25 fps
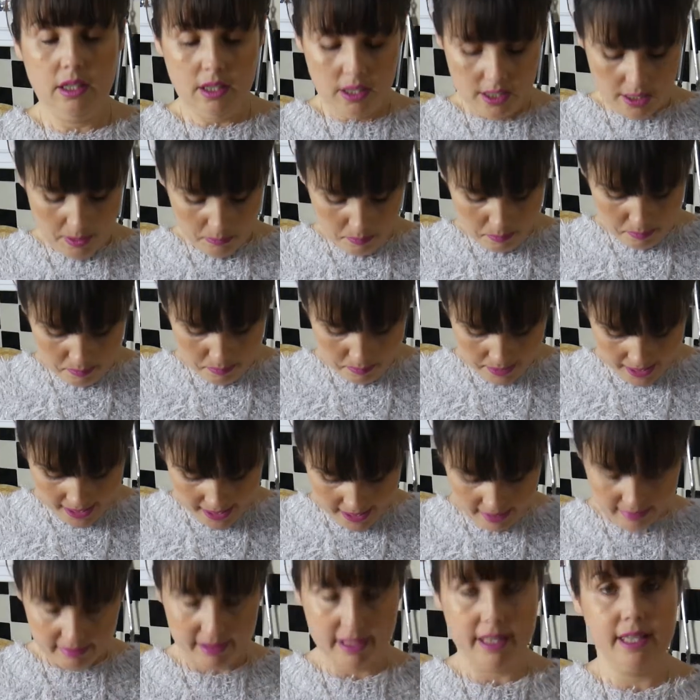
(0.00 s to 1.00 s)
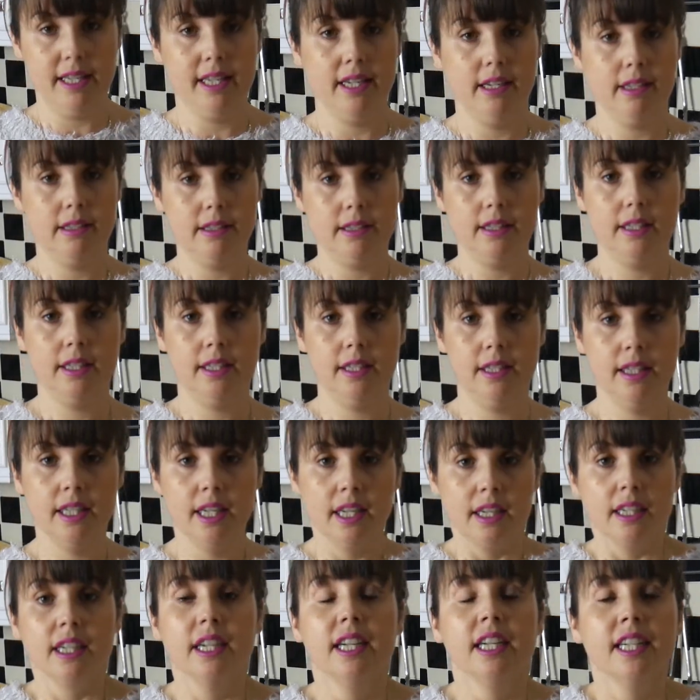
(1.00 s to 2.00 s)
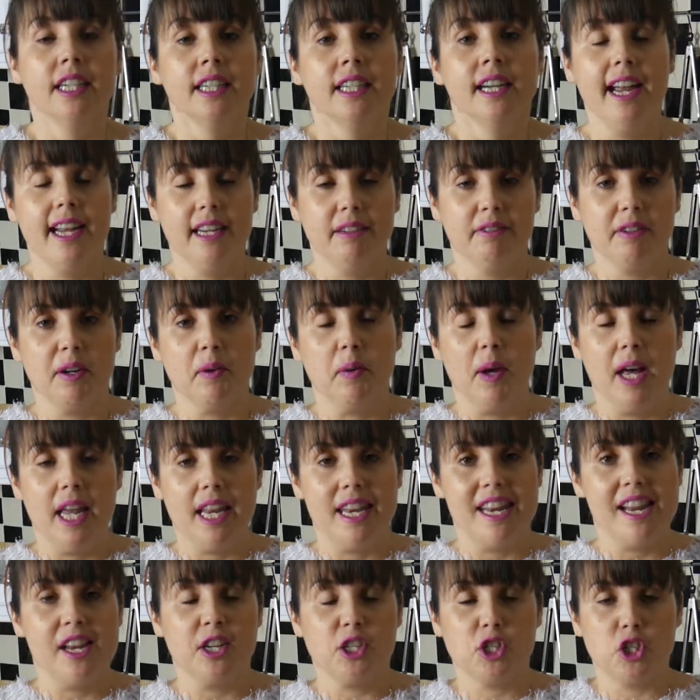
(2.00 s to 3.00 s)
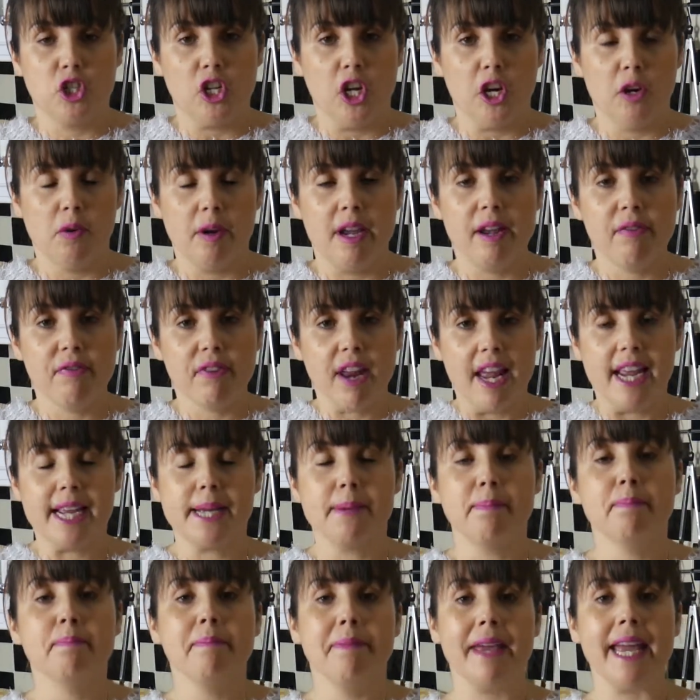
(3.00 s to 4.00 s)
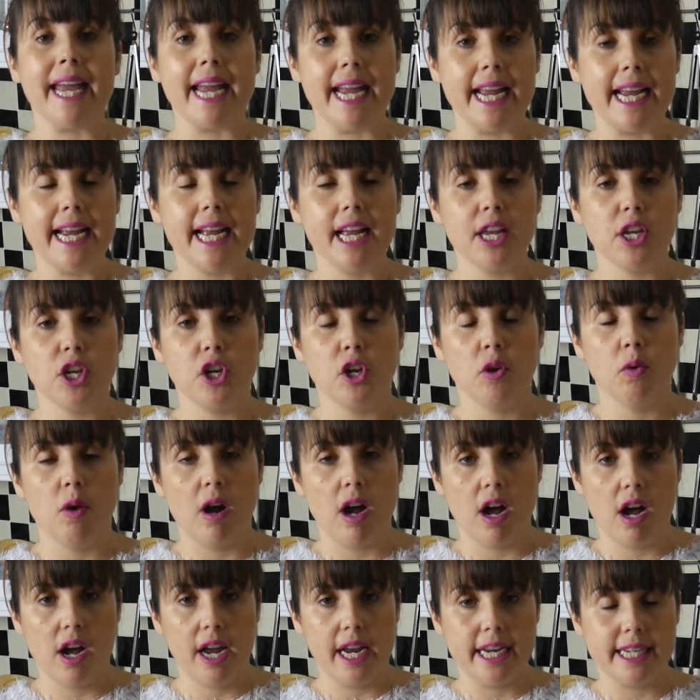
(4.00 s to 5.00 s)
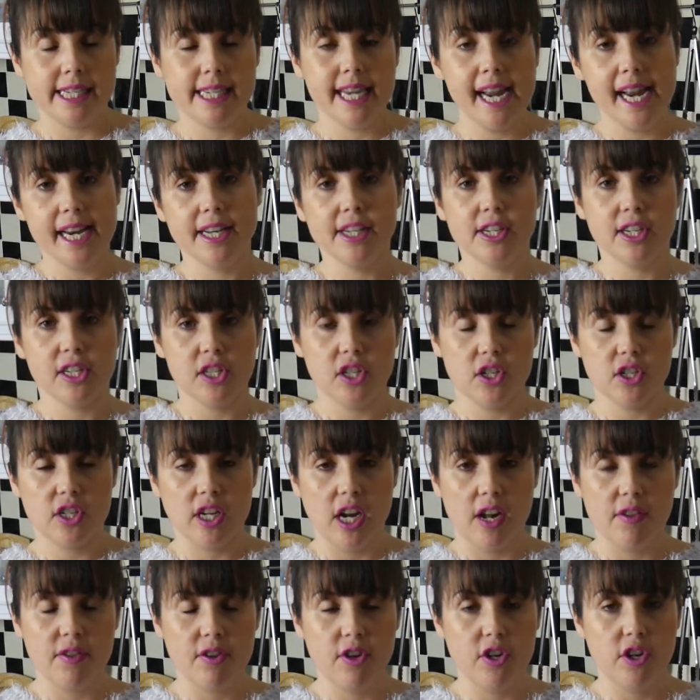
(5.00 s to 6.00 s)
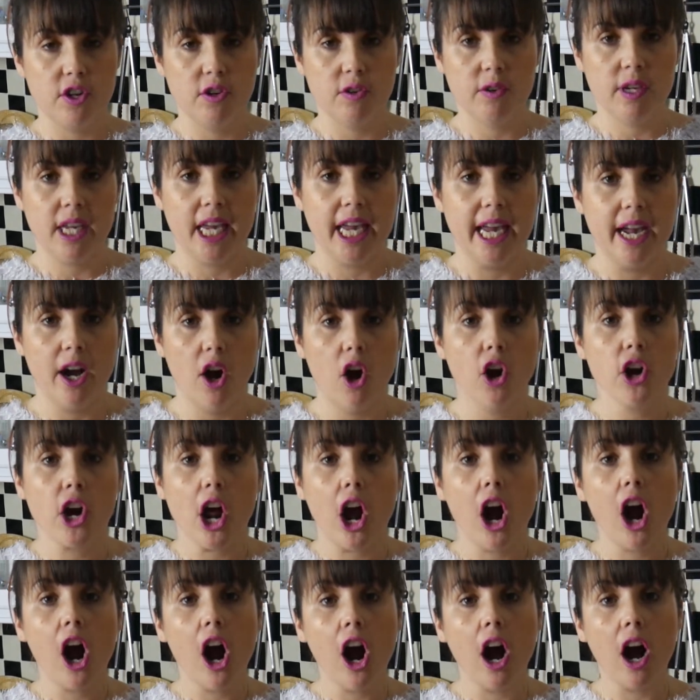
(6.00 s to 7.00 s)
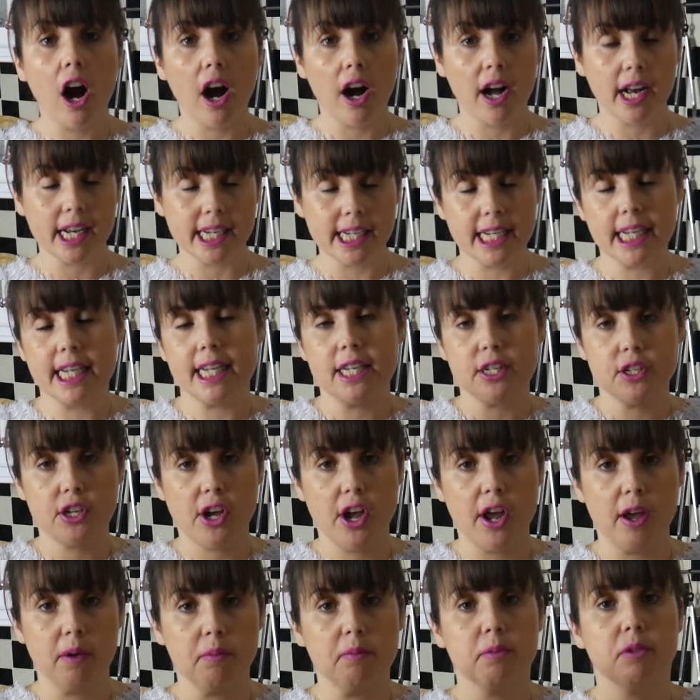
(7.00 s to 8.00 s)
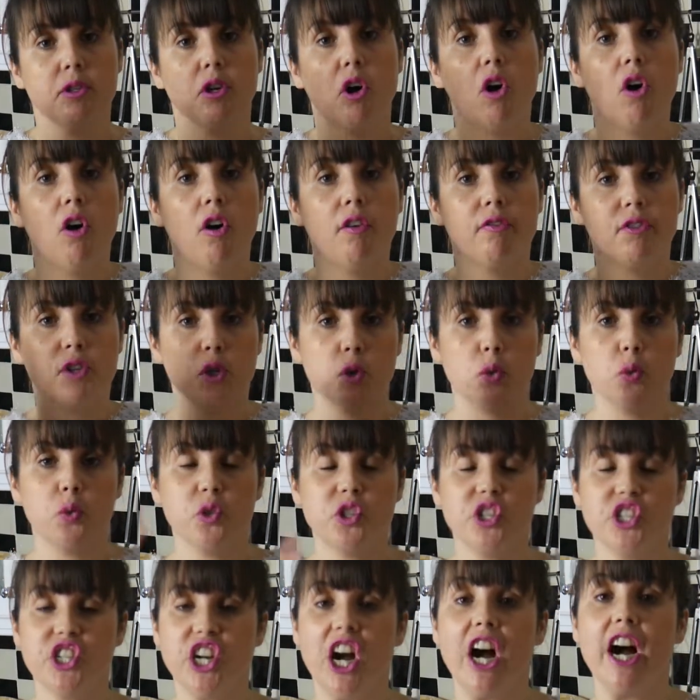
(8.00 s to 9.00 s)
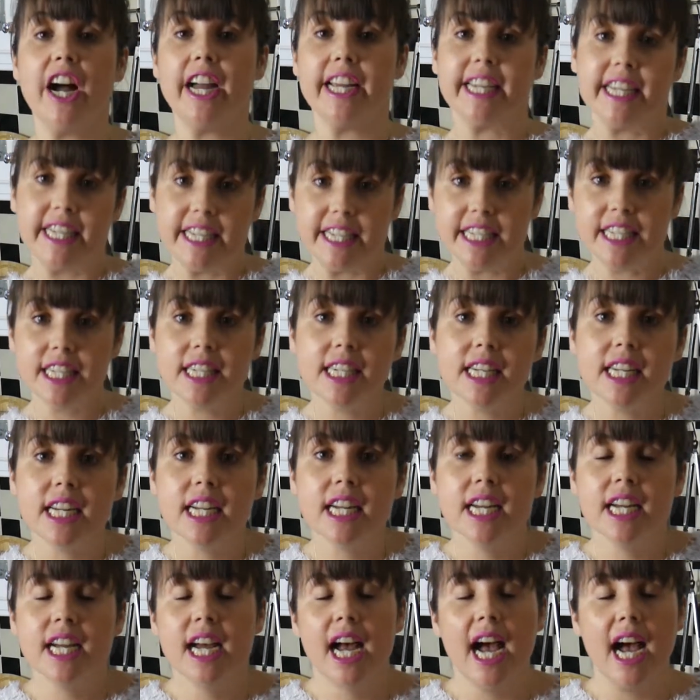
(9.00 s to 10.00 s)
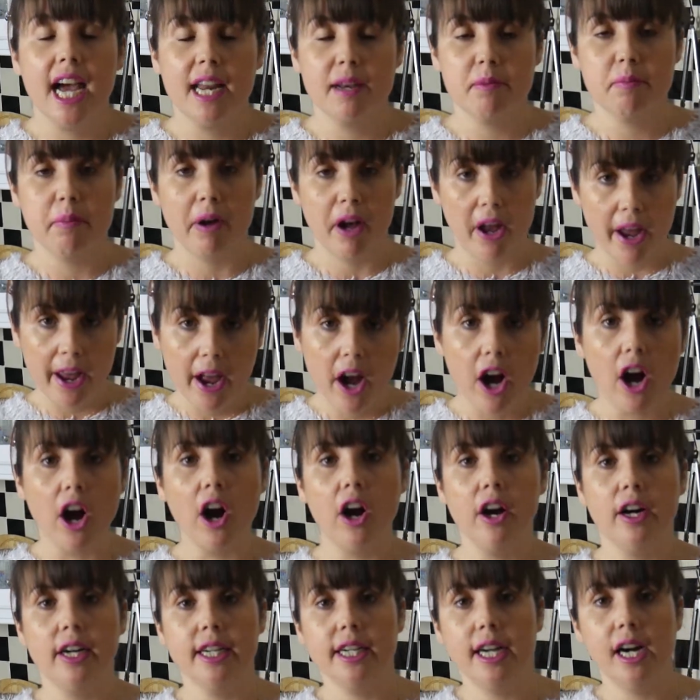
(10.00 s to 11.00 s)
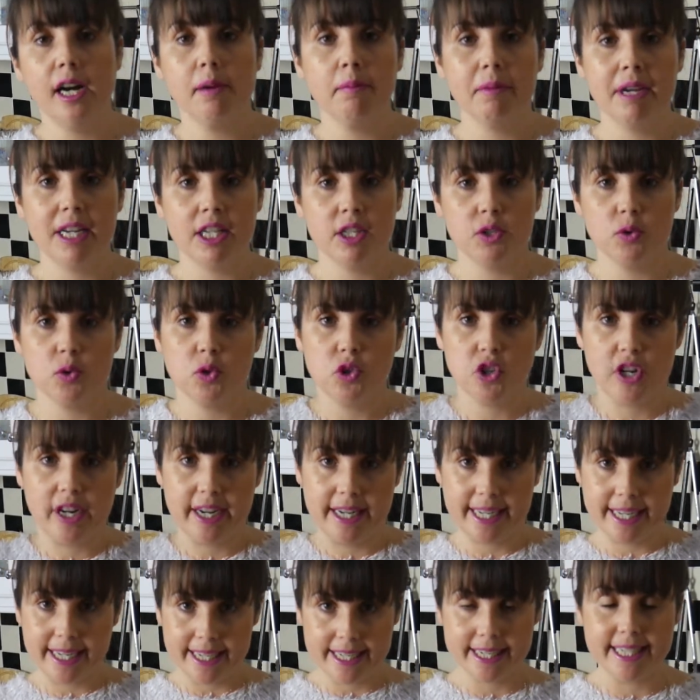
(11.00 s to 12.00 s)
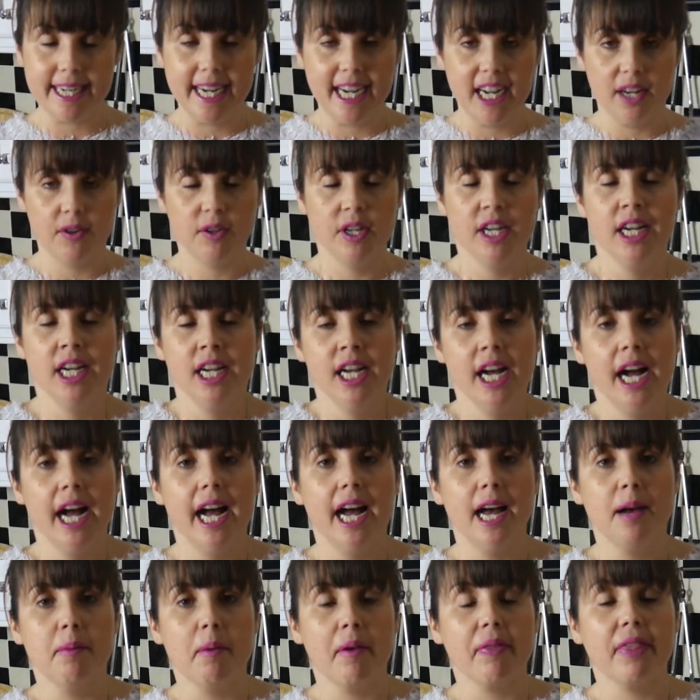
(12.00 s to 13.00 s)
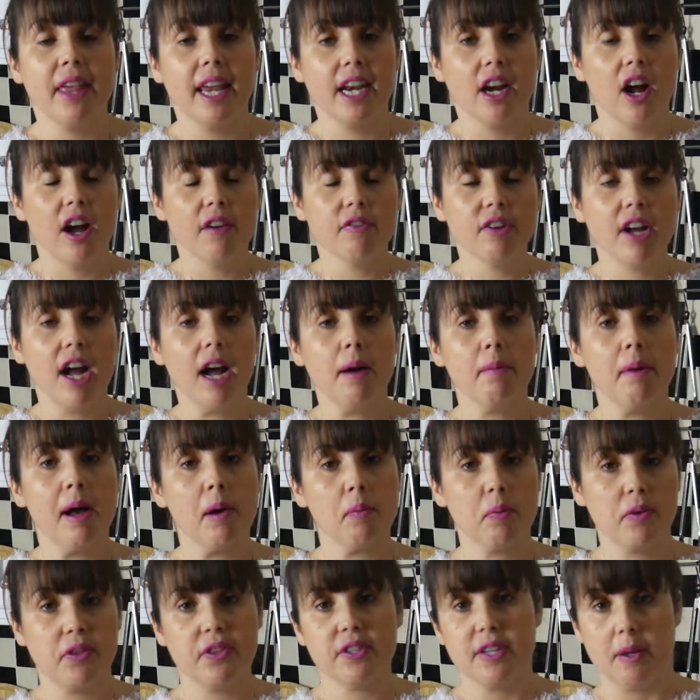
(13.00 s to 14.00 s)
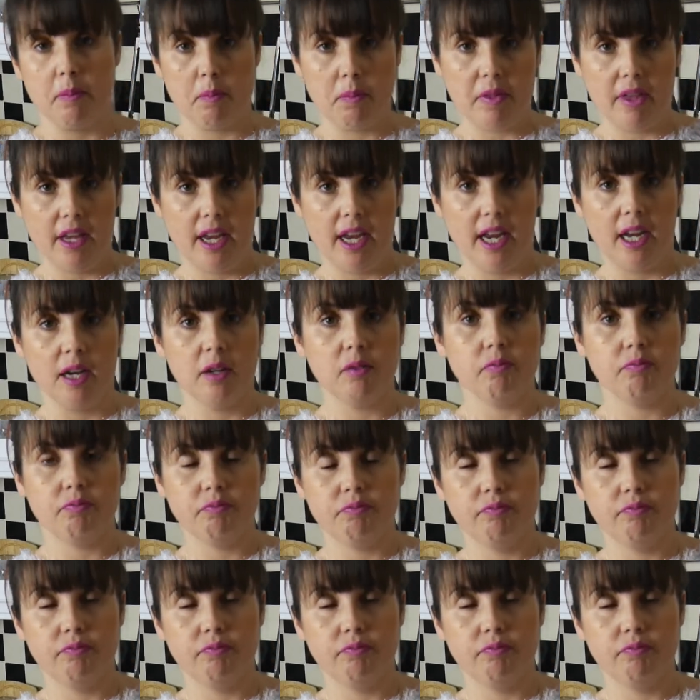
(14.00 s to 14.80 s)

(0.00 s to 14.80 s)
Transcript: I'm like a bear in this. Hi everyone, so if like me, you are intending to start the new year on a high in terms of your diet, and by high I mean you're trying to cut down, then I've come up with something.